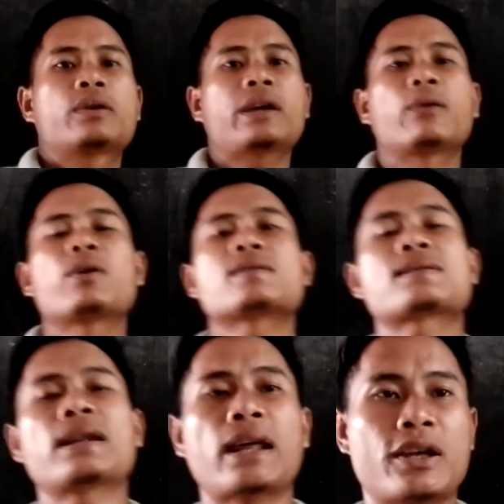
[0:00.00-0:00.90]
okay,
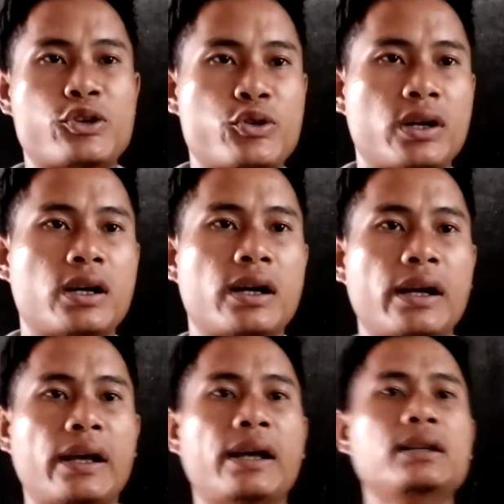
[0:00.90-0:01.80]
Western
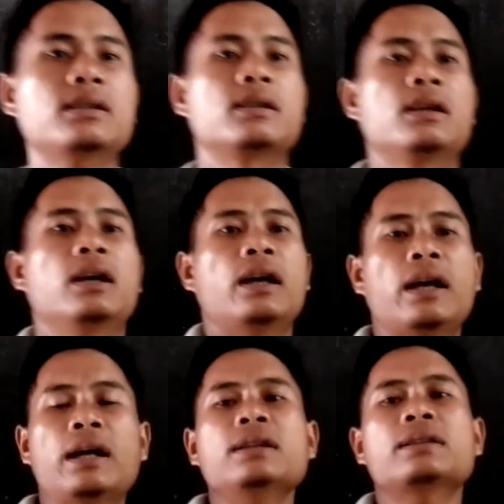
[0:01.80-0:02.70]
Asia,
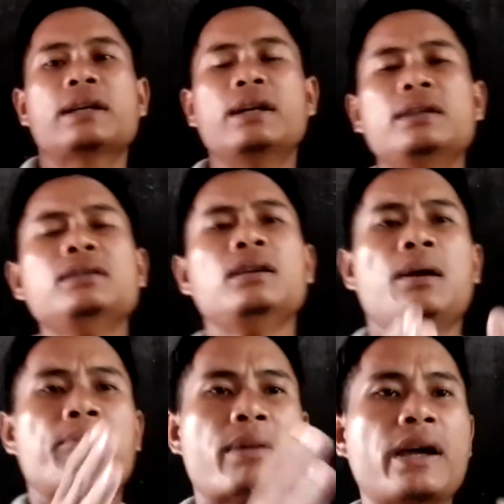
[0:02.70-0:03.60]
and
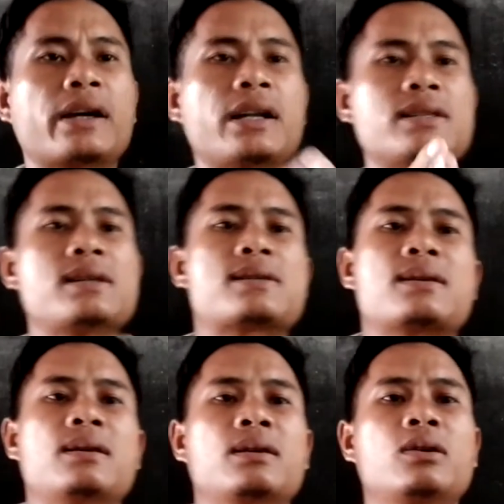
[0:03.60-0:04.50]
they
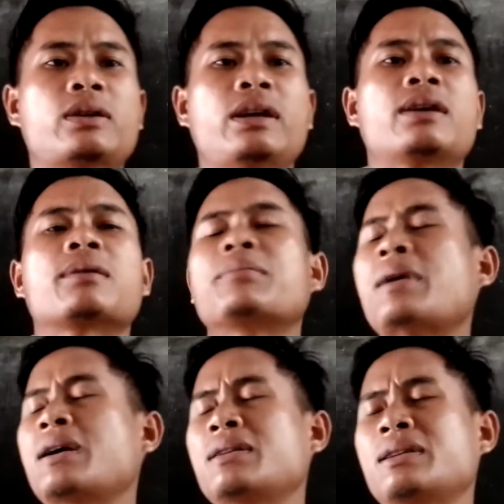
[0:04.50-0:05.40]
migrated,
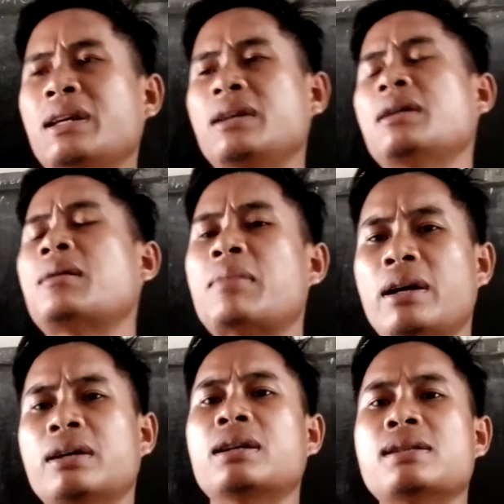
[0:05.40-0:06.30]
okay, they
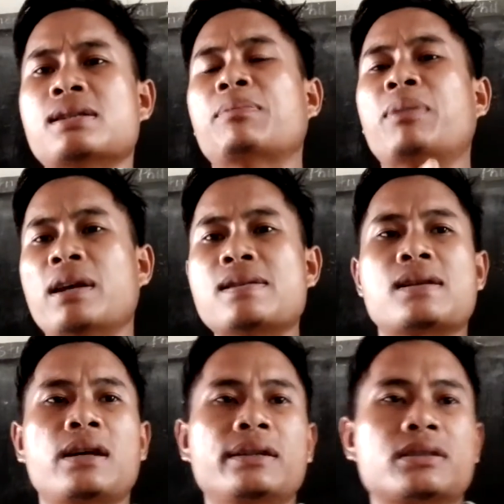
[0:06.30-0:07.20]
migrated a
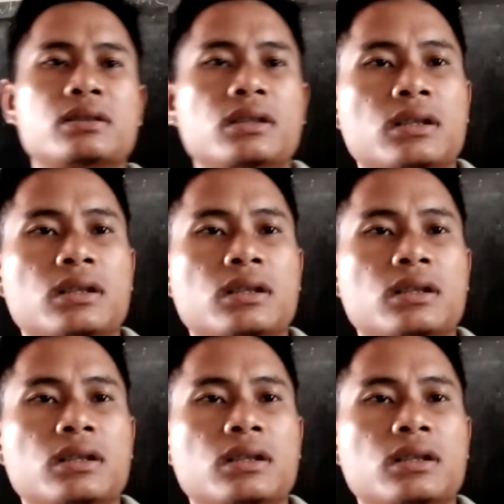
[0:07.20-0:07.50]
place like